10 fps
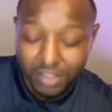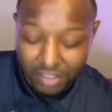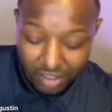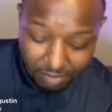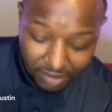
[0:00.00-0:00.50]
I
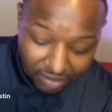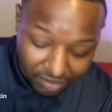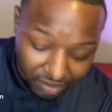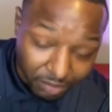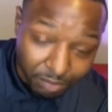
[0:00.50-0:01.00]
want to talk
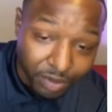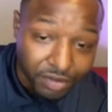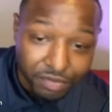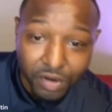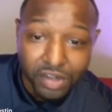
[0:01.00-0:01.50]
about
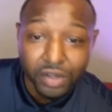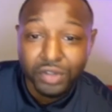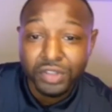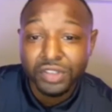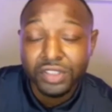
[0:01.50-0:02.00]

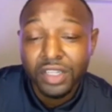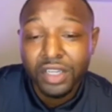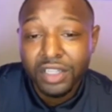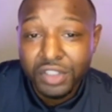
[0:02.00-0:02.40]
pre-foreclosures,